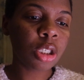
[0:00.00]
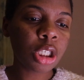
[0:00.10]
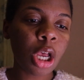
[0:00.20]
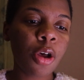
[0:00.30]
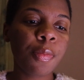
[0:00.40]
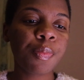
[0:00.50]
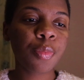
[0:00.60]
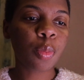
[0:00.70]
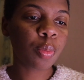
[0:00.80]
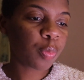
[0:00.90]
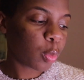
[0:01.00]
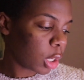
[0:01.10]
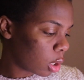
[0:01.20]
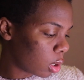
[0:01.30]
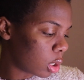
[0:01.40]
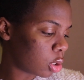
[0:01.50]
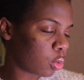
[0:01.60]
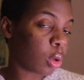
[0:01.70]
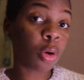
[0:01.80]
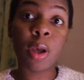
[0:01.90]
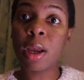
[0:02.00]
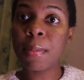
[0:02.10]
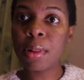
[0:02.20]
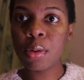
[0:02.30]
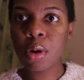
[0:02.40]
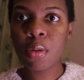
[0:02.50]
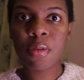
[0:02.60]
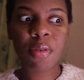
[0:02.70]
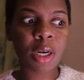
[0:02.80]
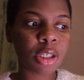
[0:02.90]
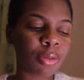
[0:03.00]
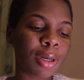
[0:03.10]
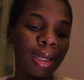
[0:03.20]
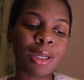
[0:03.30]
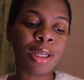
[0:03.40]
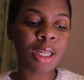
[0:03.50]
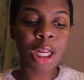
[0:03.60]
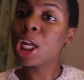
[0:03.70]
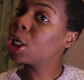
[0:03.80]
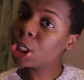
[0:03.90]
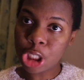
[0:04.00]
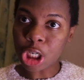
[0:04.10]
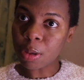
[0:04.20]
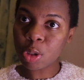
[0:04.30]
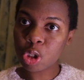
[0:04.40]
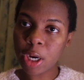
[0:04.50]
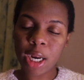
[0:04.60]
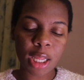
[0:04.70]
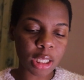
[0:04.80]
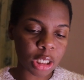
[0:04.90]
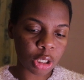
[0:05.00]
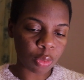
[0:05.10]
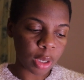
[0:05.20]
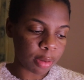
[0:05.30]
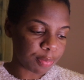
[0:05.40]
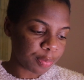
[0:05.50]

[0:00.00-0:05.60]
So we are gonna do a quick Pluto refresher. We're gonna jump straight into it.